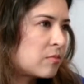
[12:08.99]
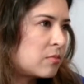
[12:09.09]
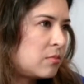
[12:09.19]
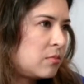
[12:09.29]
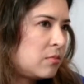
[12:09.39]

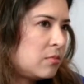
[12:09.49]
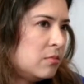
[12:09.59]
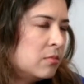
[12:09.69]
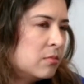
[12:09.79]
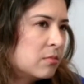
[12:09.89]

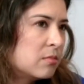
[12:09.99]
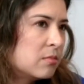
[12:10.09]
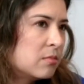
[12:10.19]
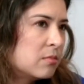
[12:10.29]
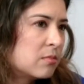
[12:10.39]

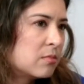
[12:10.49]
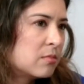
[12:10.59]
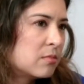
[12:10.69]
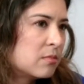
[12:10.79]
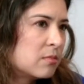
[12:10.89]

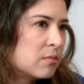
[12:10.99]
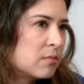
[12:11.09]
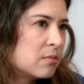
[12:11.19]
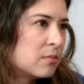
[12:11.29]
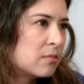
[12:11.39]

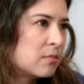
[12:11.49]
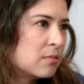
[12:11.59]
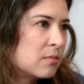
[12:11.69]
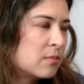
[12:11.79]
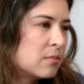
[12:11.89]

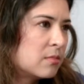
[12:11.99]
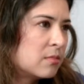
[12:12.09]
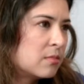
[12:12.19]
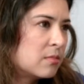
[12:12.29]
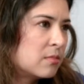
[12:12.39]

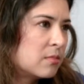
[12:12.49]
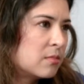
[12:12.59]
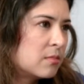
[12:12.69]
The person shown says nothing.